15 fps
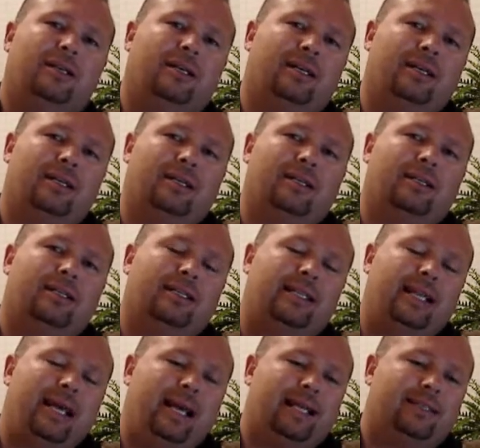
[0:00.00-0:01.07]

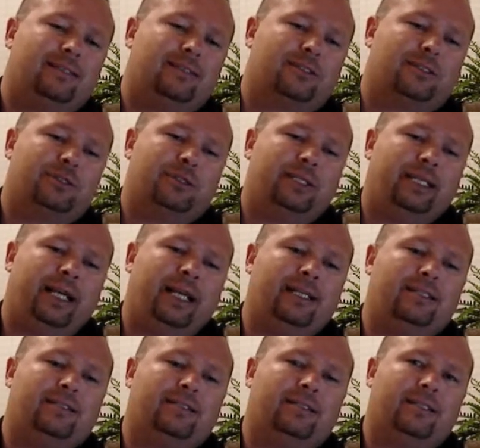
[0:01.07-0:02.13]
that
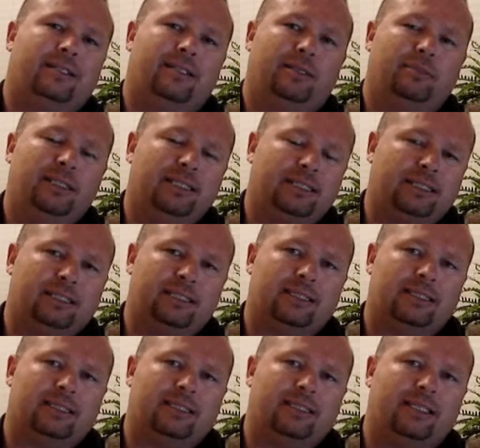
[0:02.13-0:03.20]
creates the
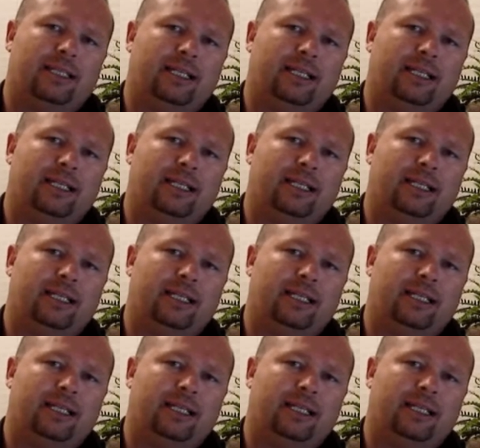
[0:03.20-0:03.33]
business,